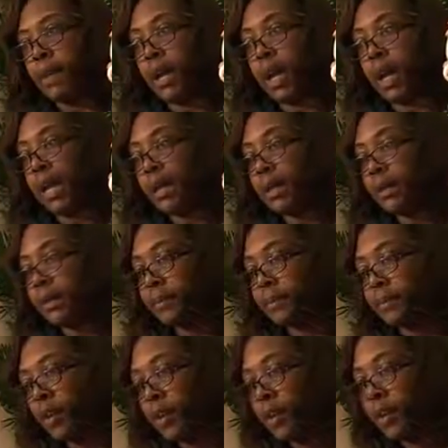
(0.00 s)

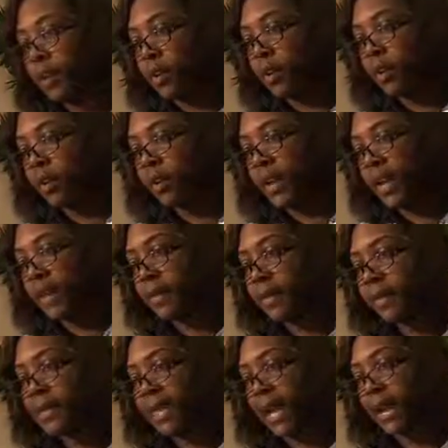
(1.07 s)
column, you also have
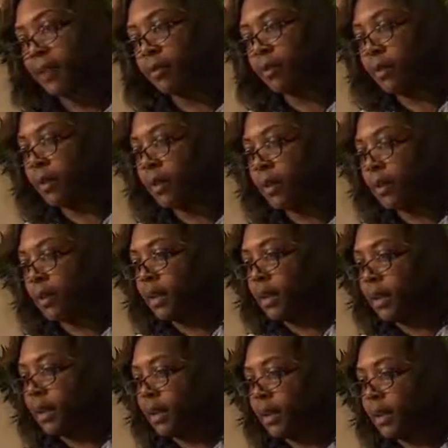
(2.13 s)
the sacrum,
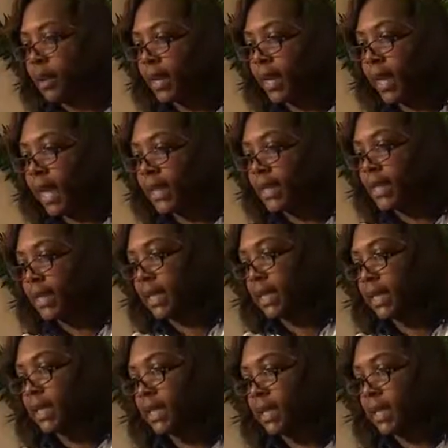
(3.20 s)
the
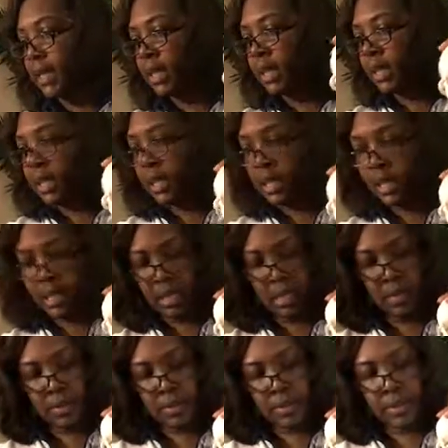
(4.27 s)
coccyx,
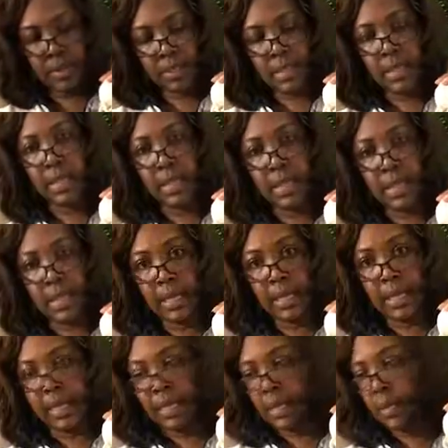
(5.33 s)
which is like the
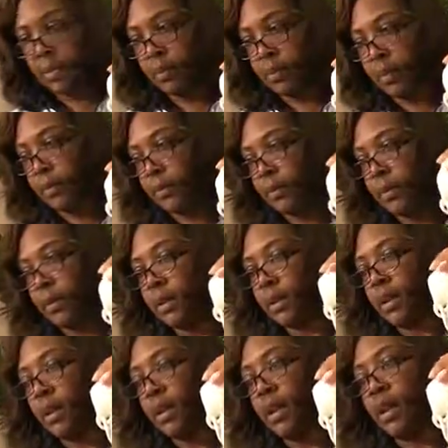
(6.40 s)
tailbone.
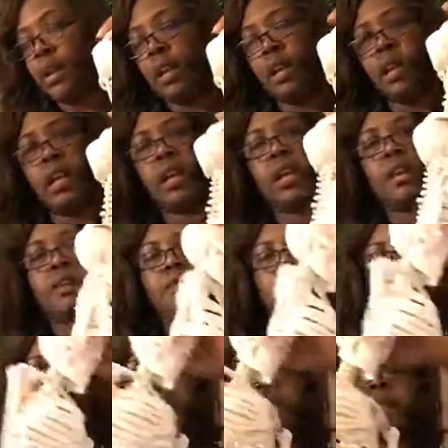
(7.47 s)

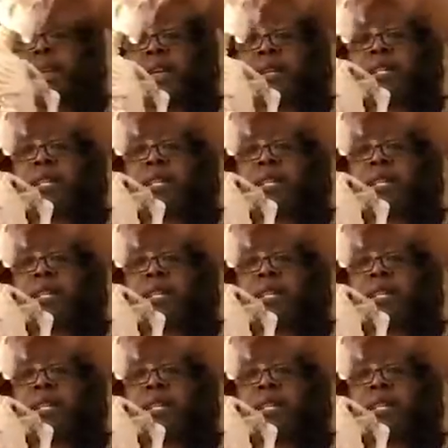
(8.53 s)
And from the